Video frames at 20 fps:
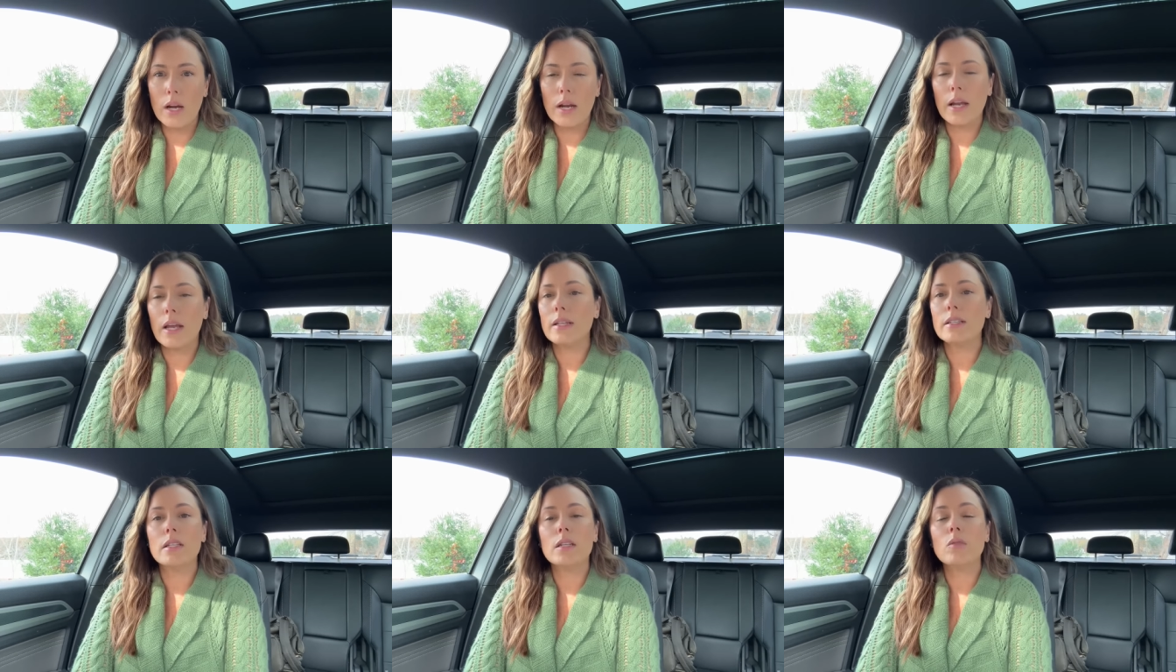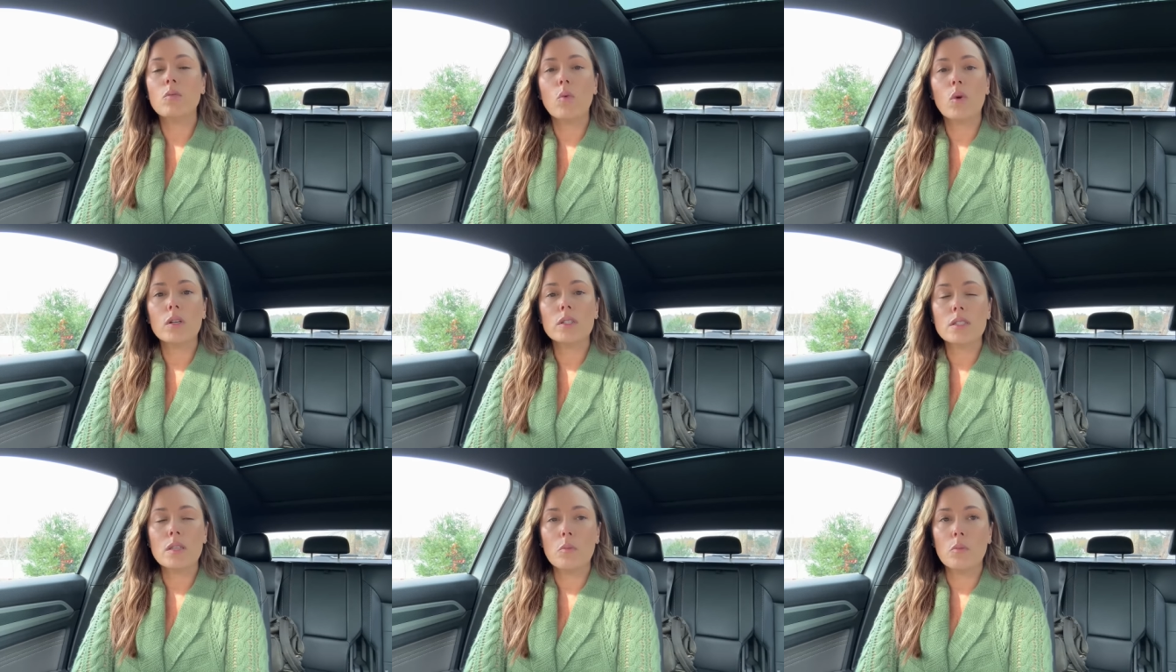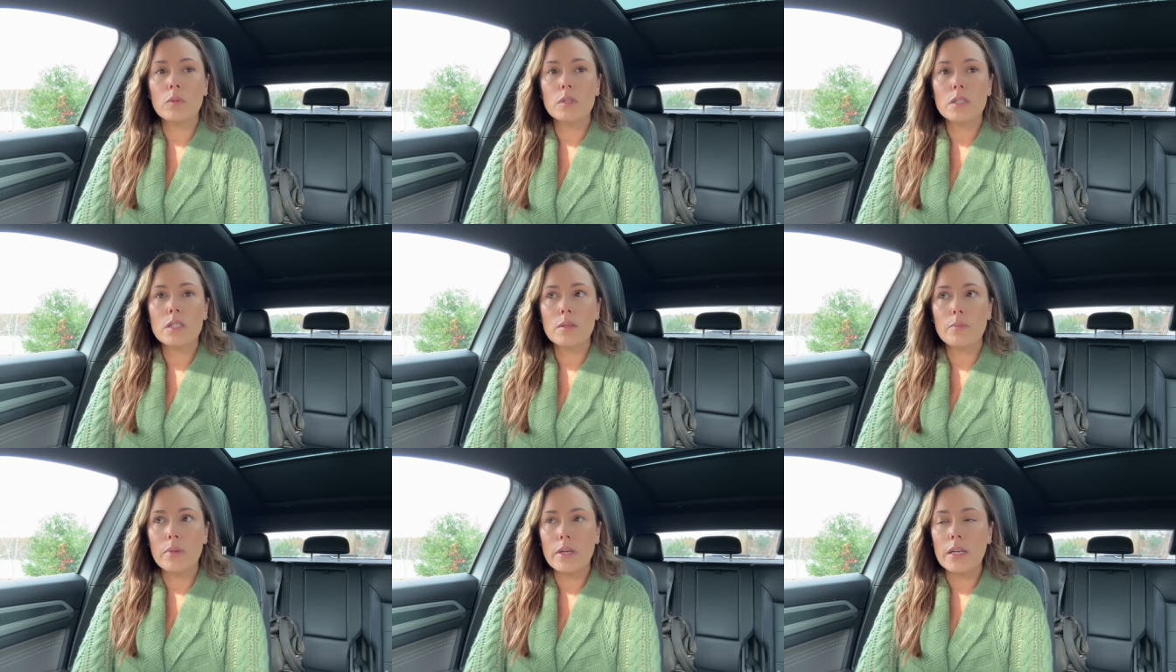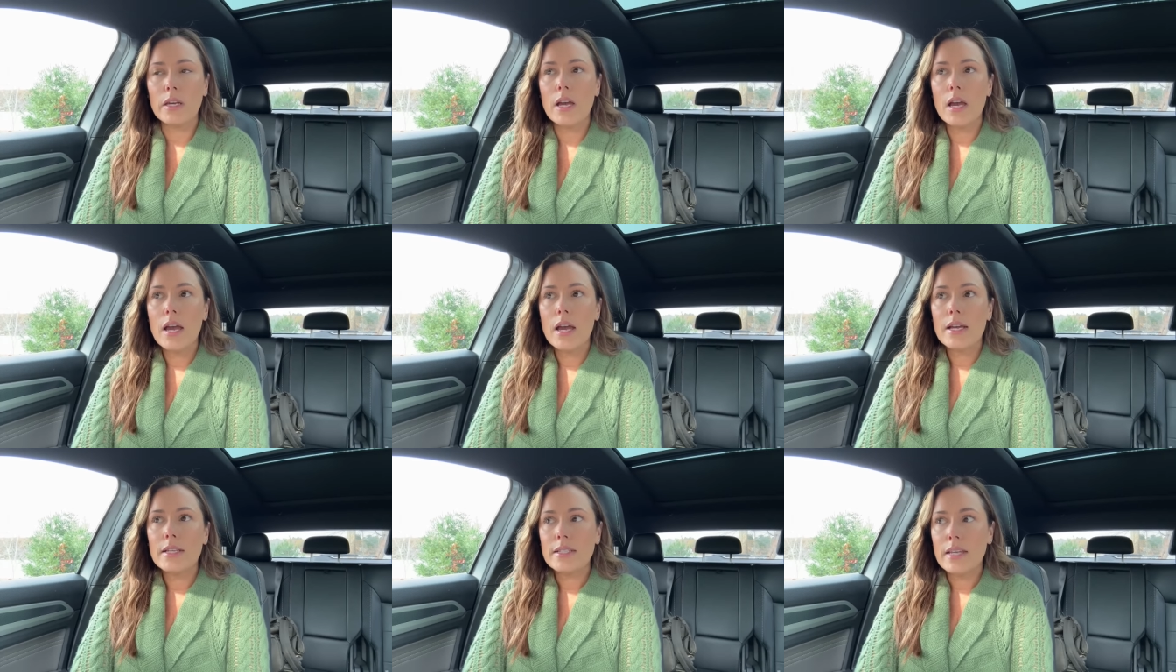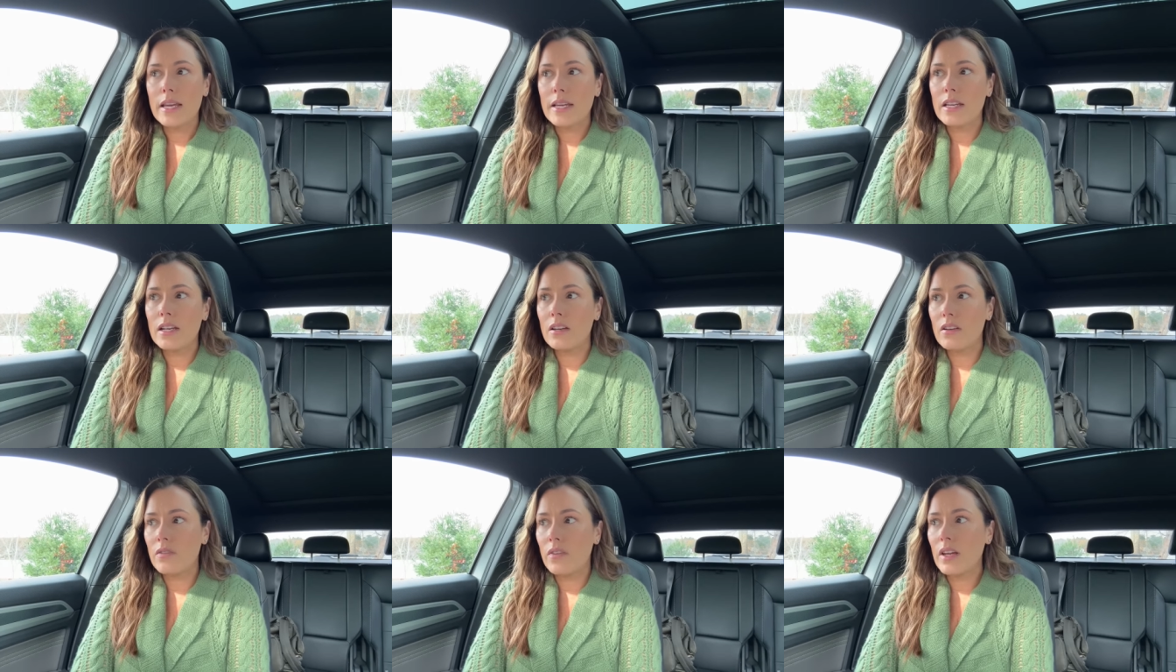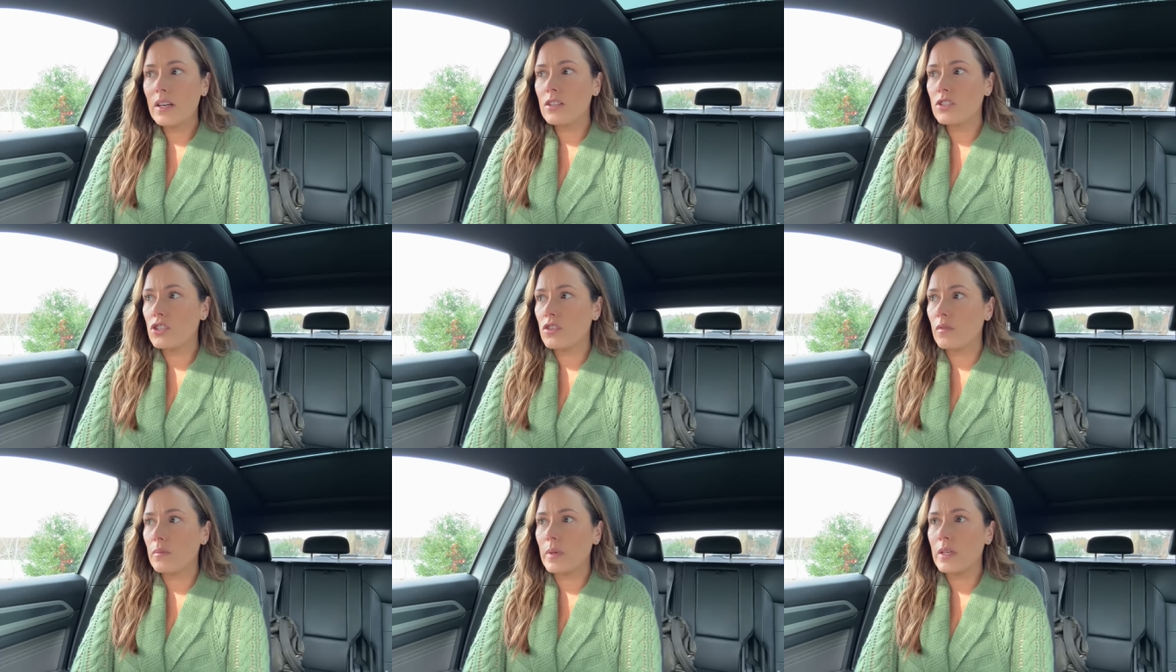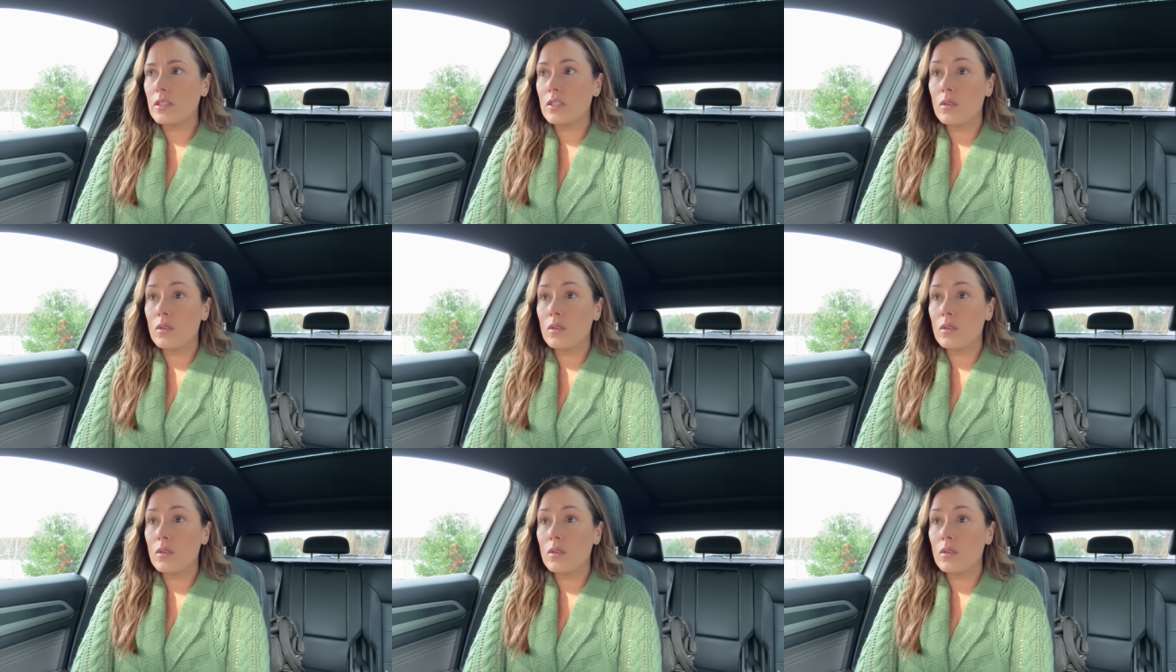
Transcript: And I didn't want someone to be taken advantage of me.